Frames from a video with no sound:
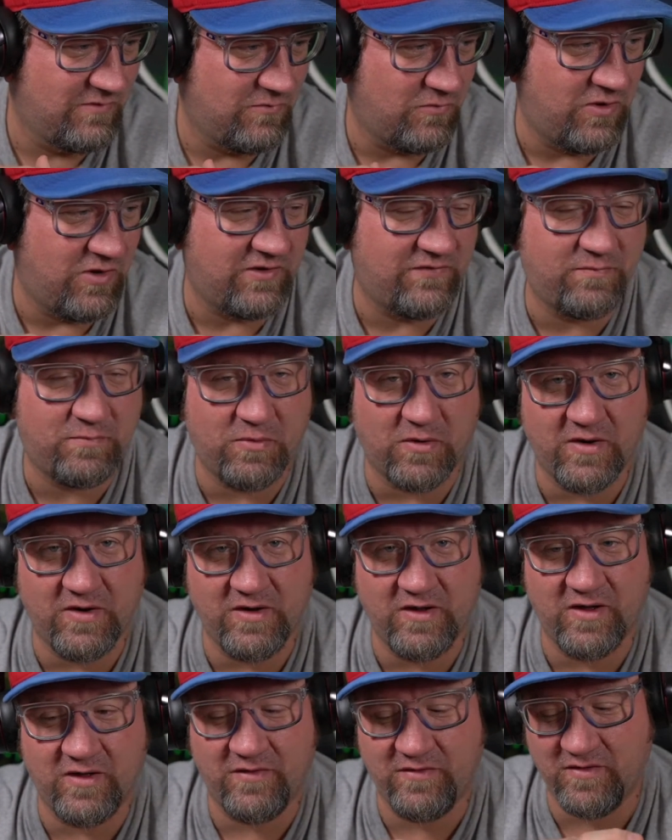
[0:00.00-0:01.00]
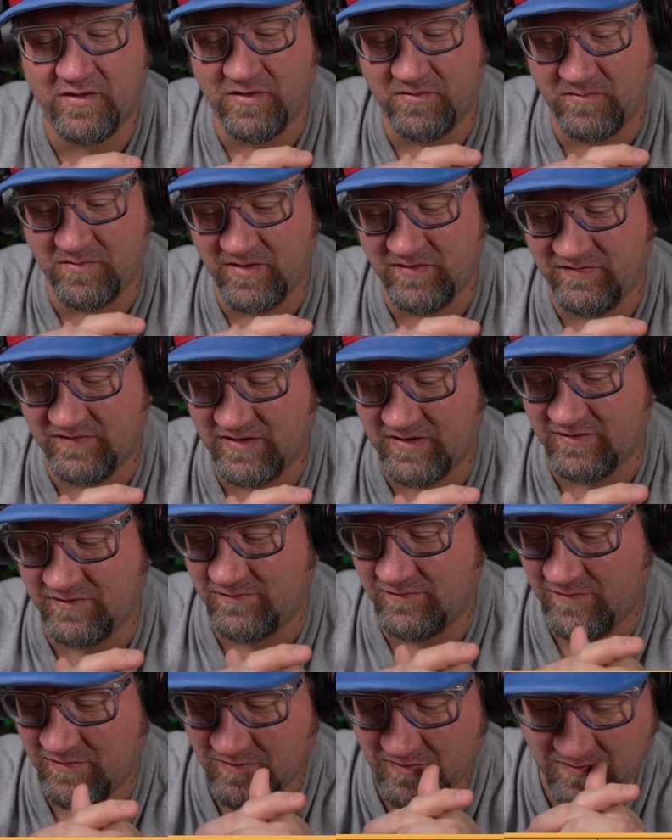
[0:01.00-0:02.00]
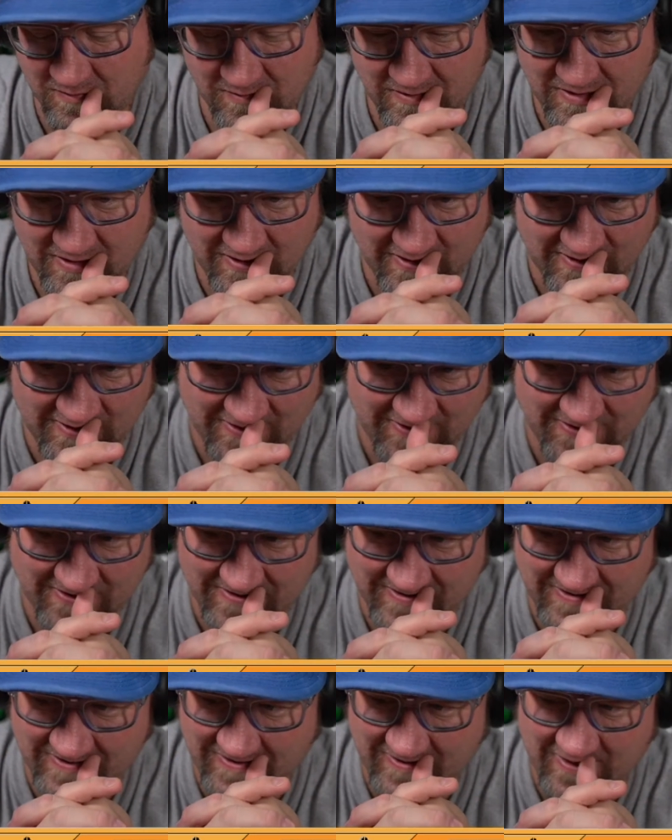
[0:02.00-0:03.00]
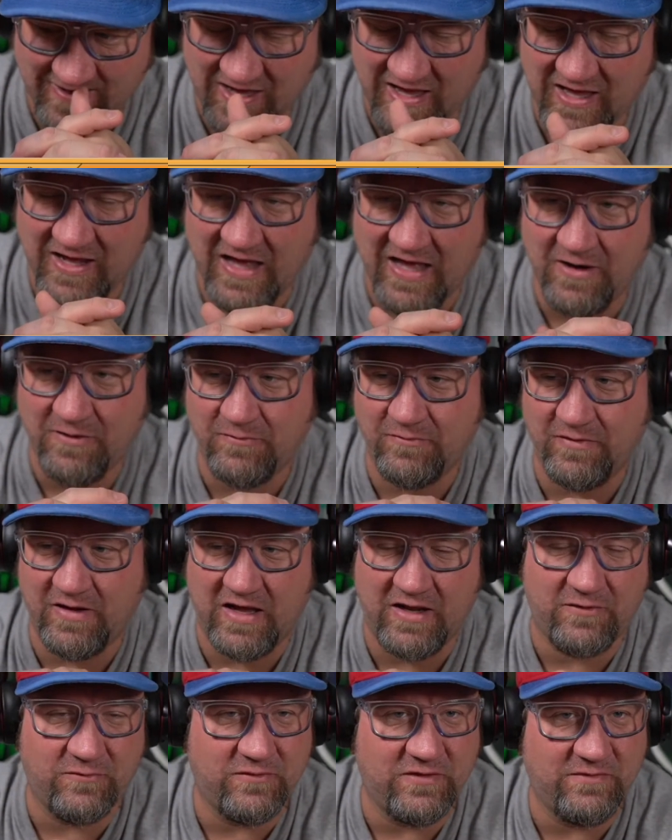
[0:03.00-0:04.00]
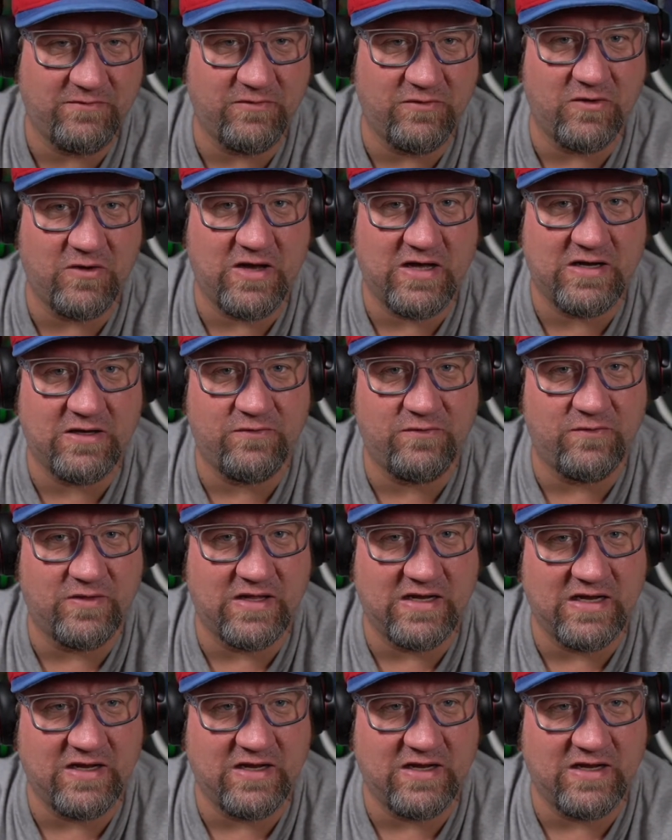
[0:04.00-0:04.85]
Watch party on my channel. Yeah, I don't even know how to do that.